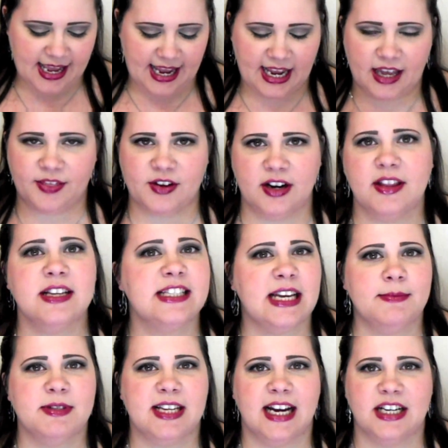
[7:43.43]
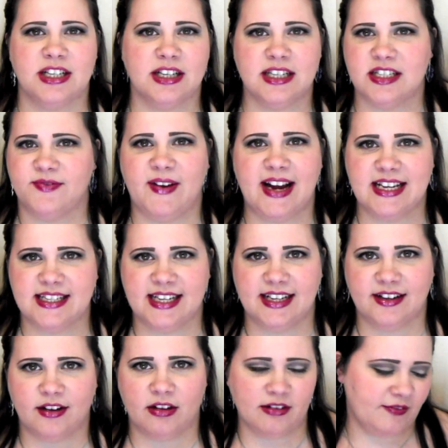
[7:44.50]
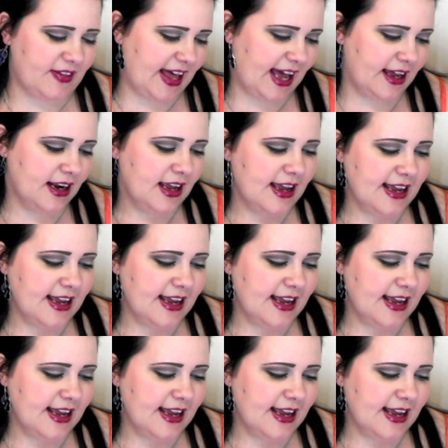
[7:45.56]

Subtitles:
and they're in the same section as Visine and all of that.